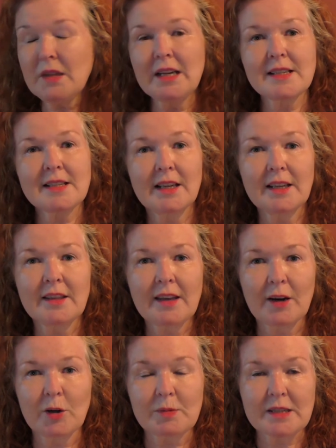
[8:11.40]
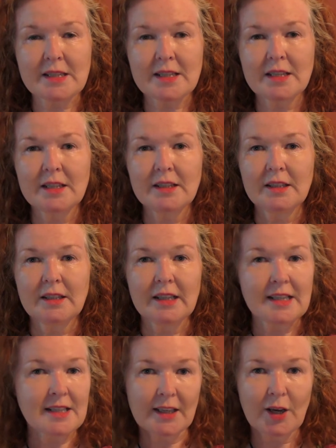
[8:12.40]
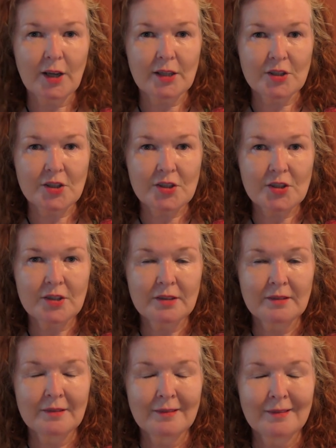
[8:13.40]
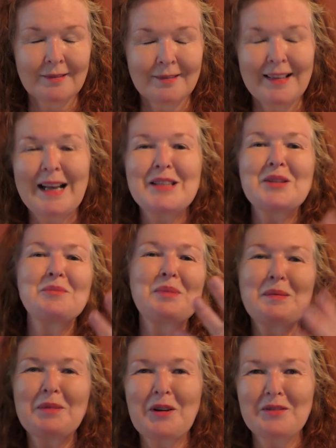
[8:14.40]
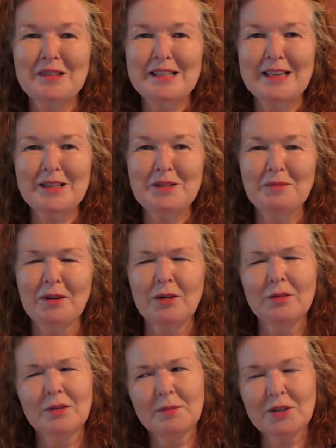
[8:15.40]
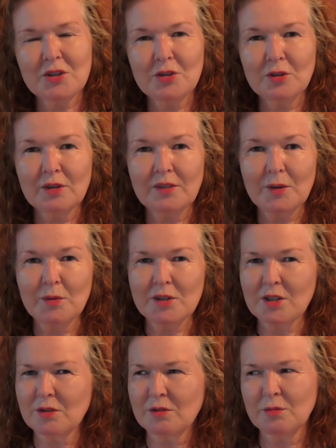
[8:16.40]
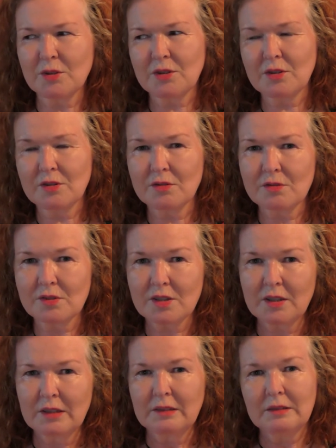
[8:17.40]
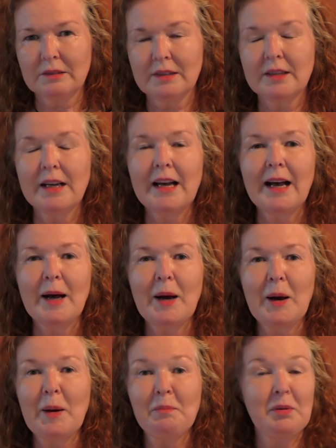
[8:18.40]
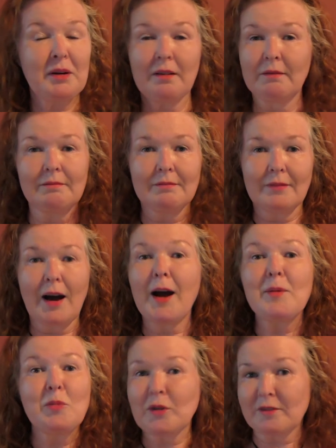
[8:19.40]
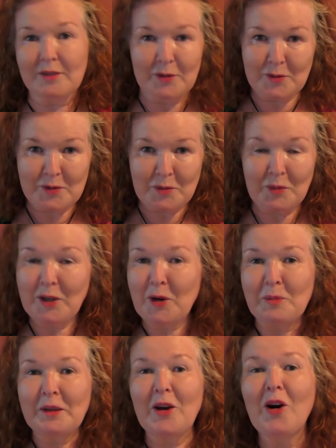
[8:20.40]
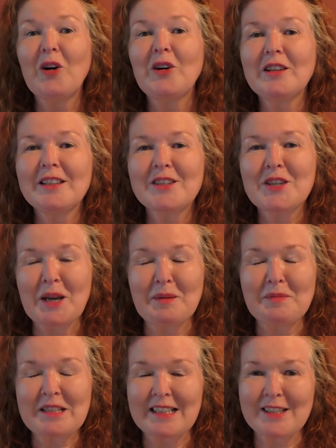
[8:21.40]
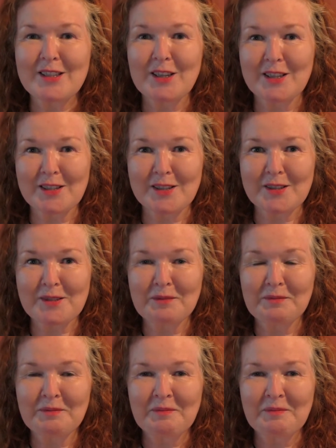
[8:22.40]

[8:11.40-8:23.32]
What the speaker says: a psychotherapist, a psychologist. And some people often say to me, oh, I'm not sure if I want to go to one of those. But I'm one of those. We come in all shapes and sizes.